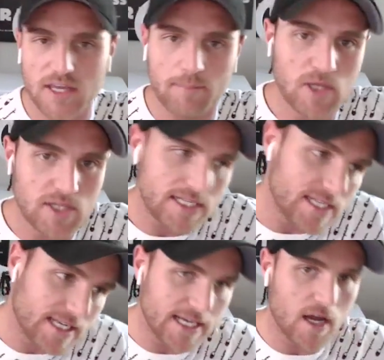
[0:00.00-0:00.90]
the ability
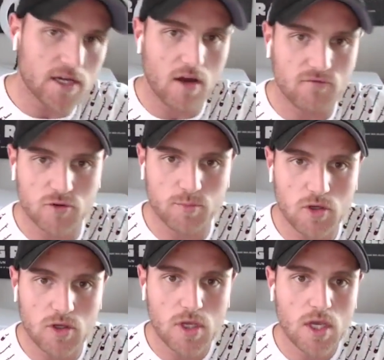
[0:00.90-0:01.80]
to get
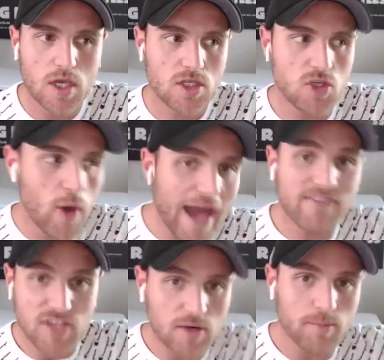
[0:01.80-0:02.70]
uncomfortable, you
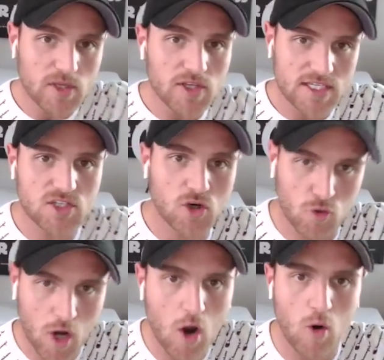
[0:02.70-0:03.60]
have the ability to
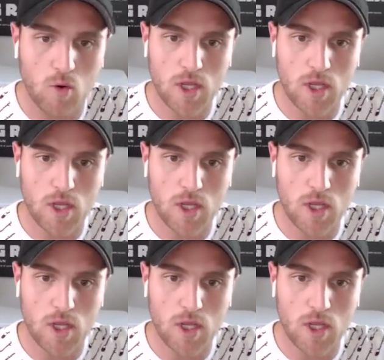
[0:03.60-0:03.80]
grow.